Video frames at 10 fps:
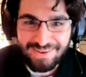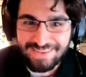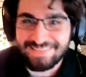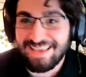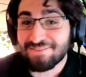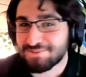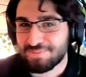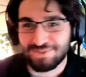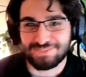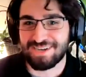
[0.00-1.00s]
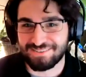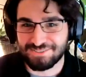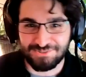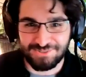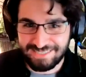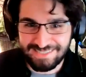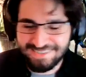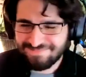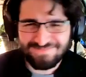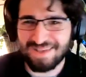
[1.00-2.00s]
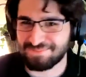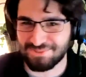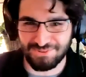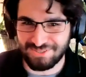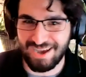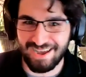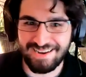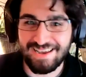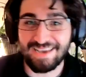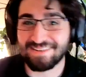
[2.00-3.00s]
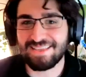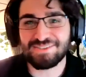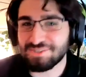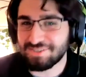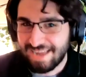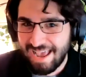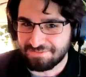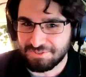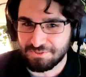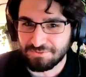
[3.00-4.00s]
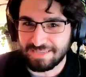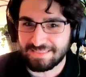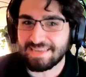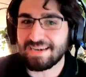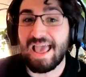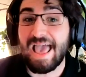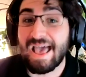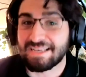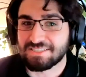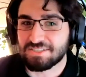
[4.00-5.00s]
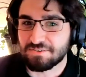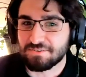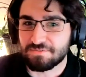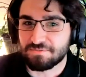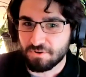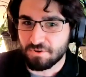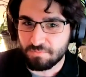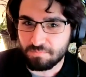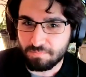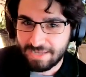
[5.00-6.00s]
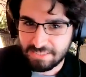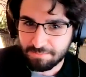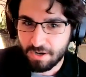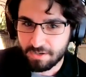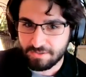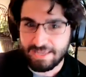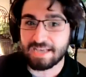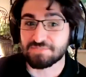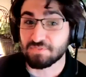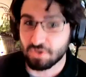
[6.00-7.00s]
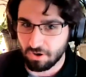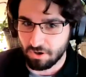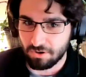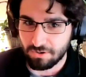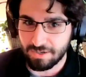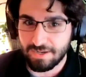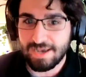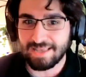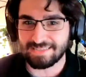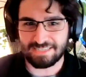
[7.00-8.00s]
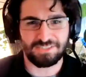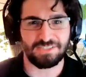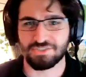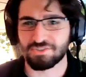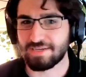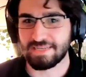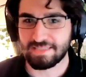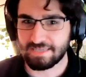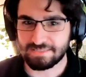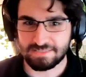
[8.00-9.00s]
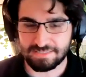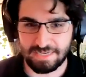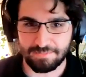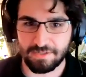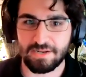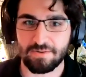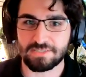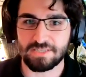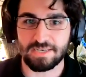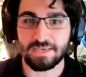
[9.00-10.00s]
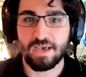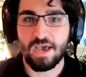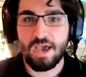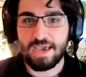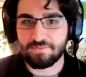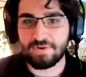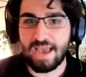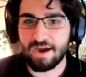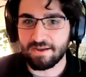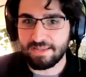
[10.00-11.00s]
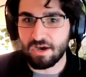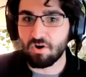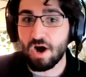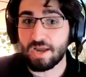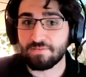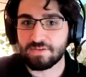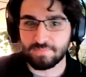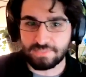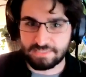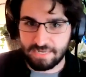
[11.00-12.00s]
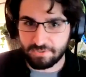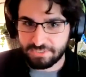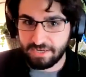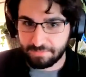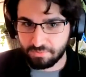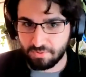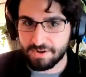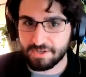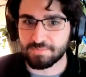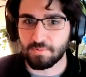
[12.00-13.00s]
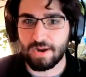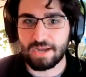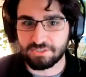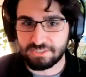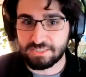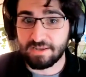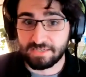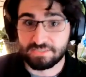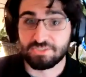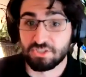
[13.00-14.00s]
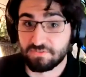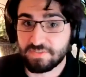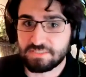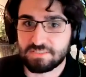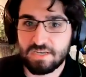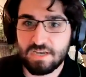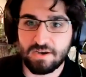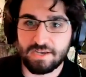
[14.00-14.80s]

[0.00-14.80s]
But like the average person on the street, absolutely not. And they shouldn't have to. Like they didn't ask for a plastic bottle. They asked for Coca-Cola. Right. It's actually this trending thing in sustainability where it's like in reality, a lot of us we say we're selling products, but we're actually selling a service.